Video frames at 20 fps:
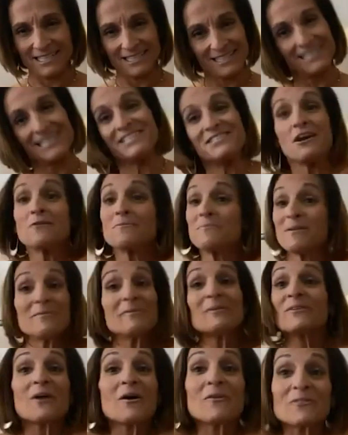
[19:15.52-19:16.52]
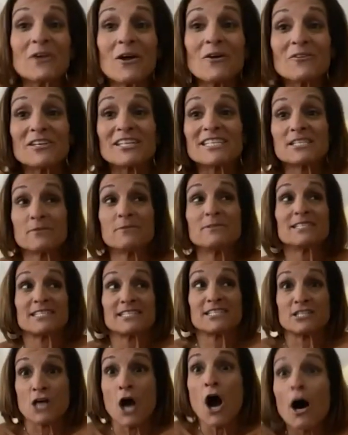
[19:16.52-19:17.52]
Uh, young people don't know this. It was
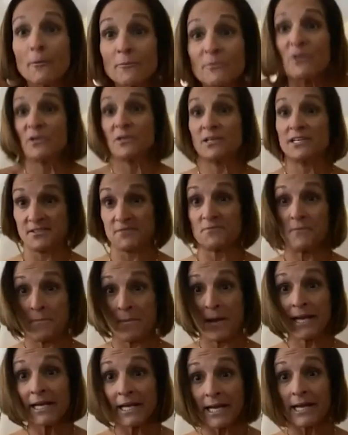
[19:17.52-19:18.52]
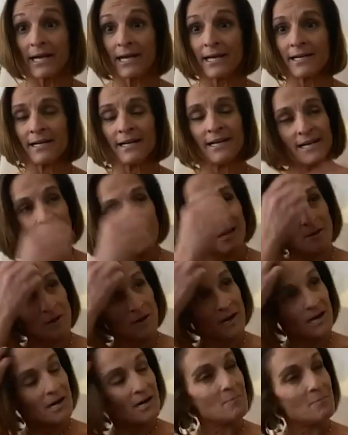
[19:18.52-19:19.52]
communist Romania.
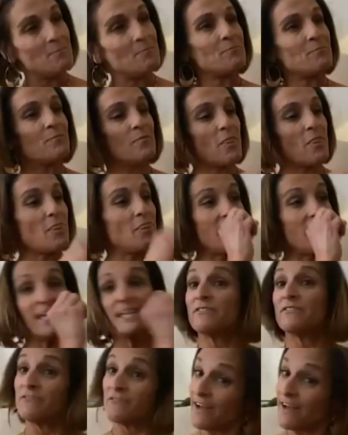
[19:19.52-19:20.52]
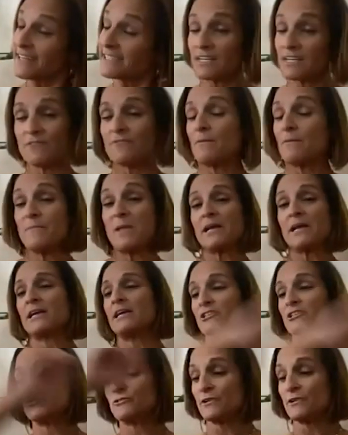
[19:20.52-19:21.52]
Um, they defected from that
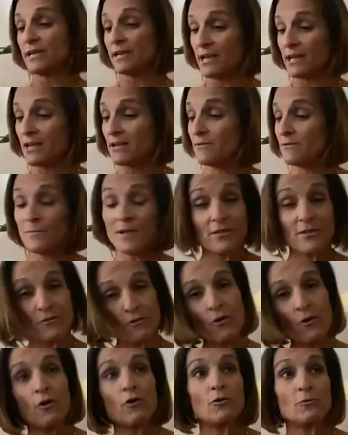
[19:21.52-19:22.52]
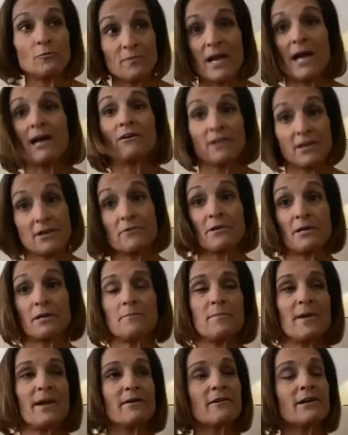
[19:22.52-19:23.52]
country and made their home now here in
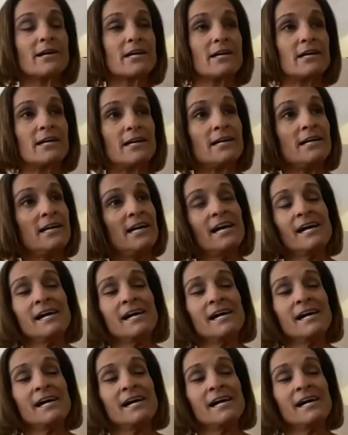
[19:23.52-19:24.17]
America.